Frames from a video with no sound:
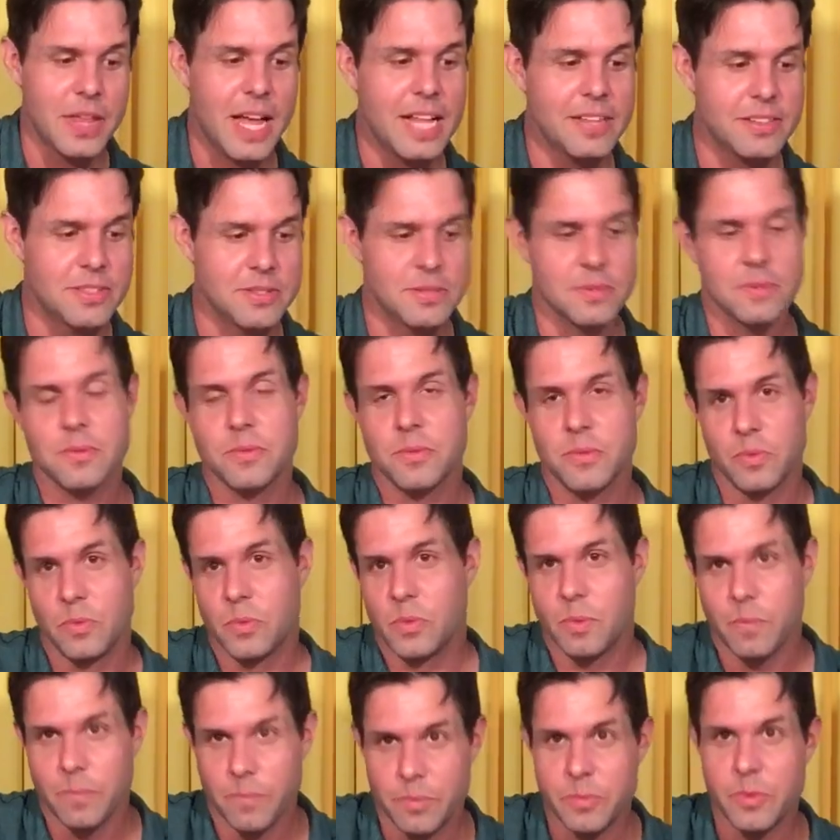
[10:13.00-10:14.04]
that's
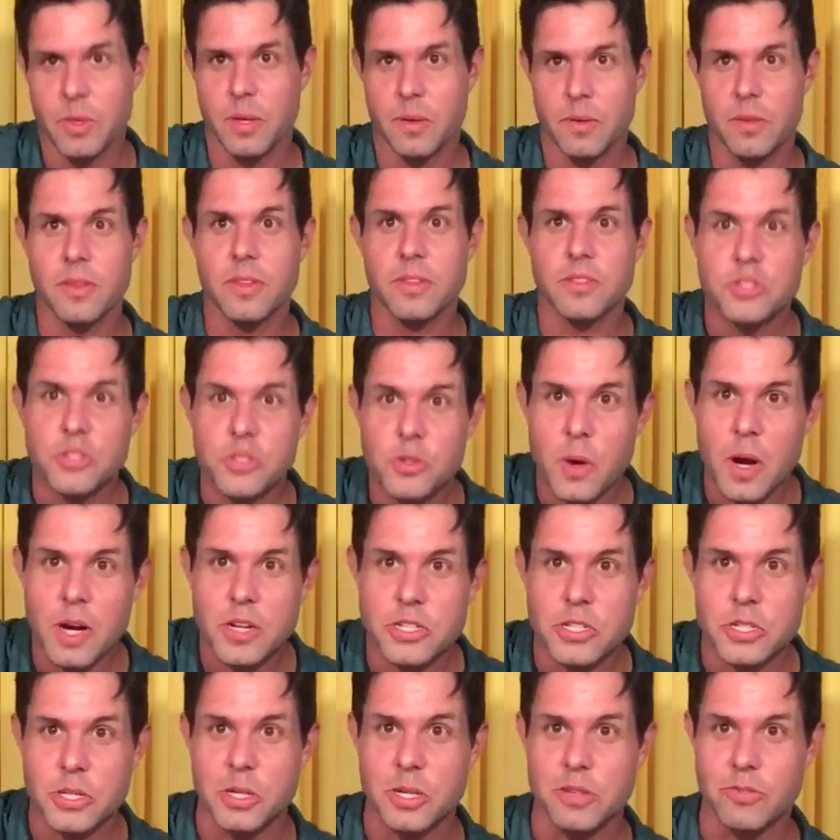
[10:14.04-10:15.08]
the the
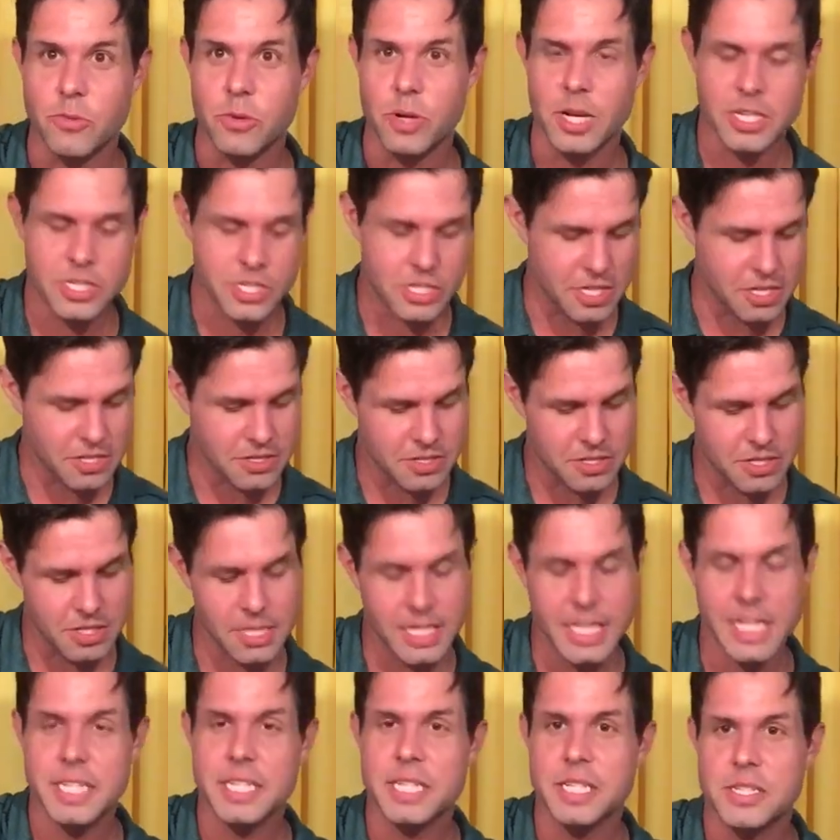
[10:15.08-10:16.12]
structure of which there's a
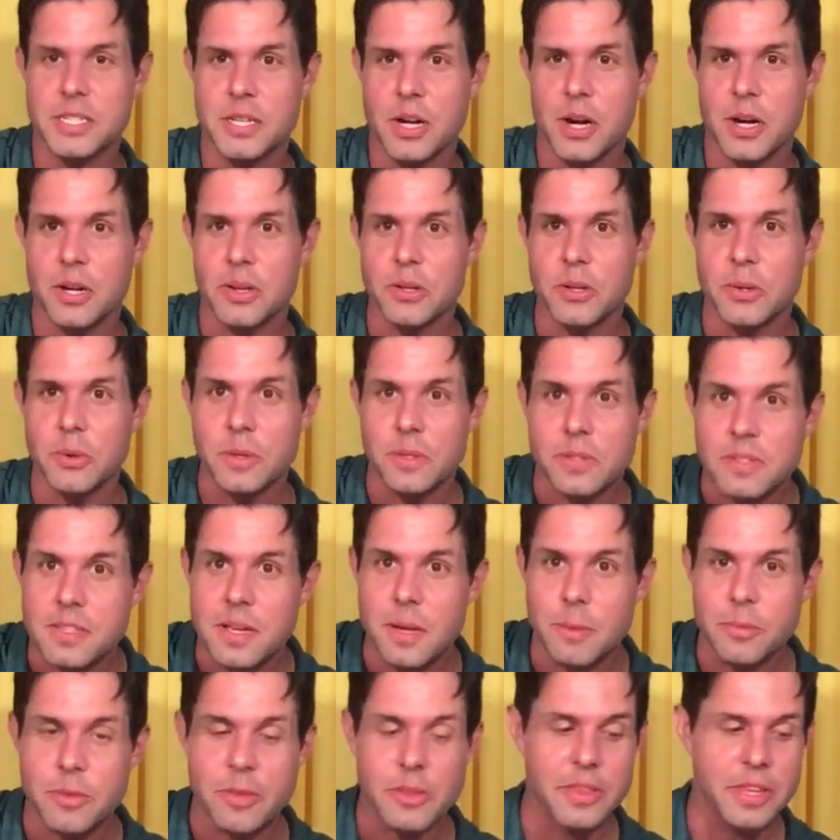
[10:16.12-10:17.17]
lead guitar doing
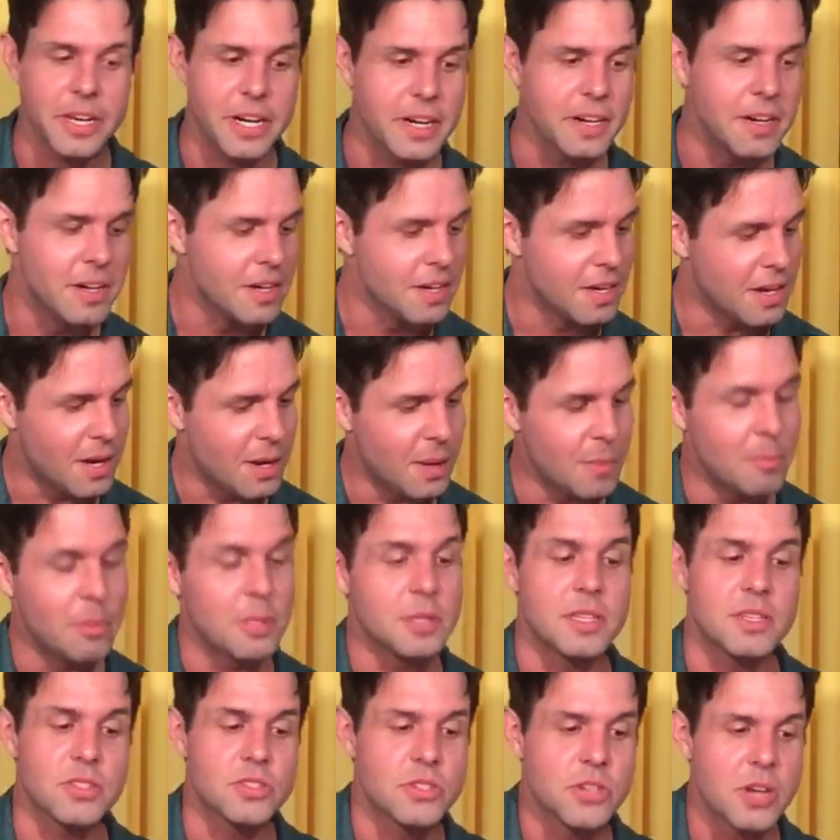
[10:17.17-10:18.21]
something there, um,
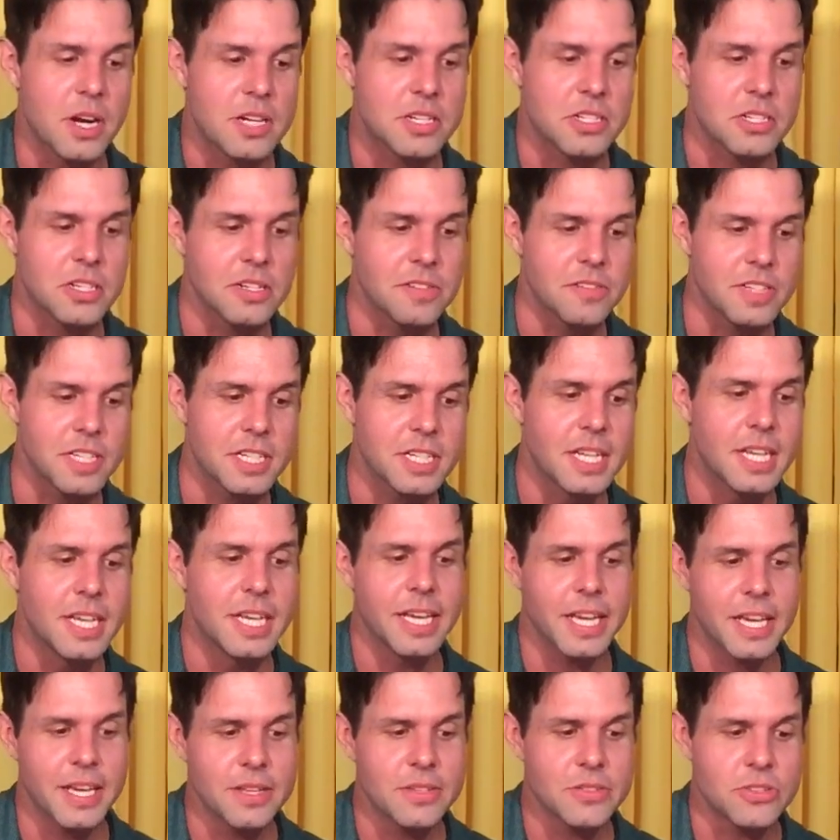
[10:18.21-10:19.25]
but the structure of it
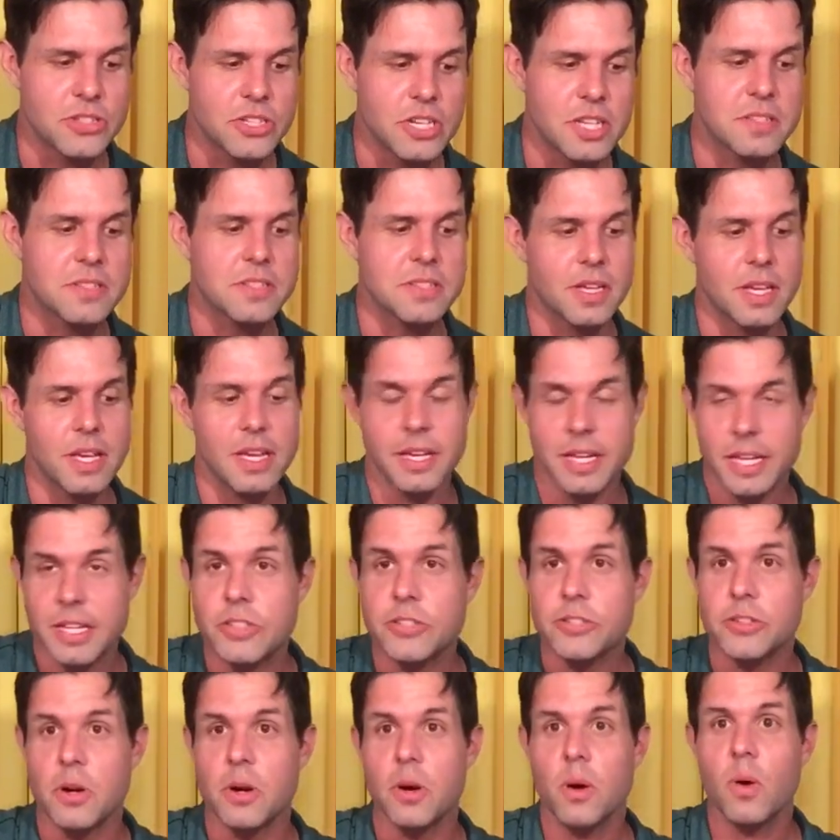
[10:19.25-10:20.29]
is just an
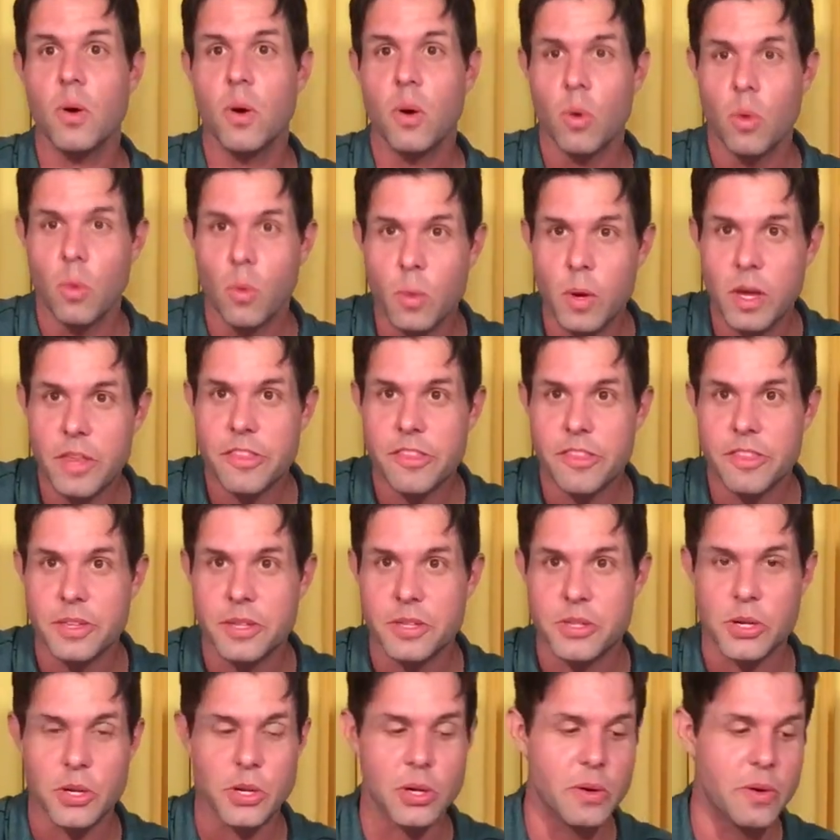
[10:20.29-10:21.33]
intro with the
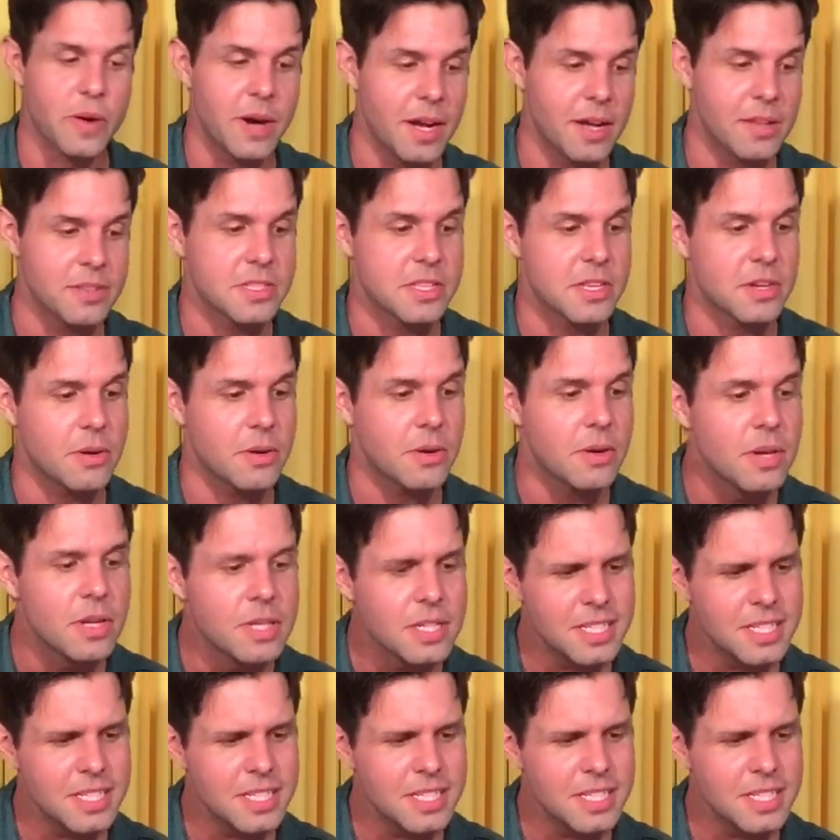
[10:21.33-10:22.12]
turnaround. So.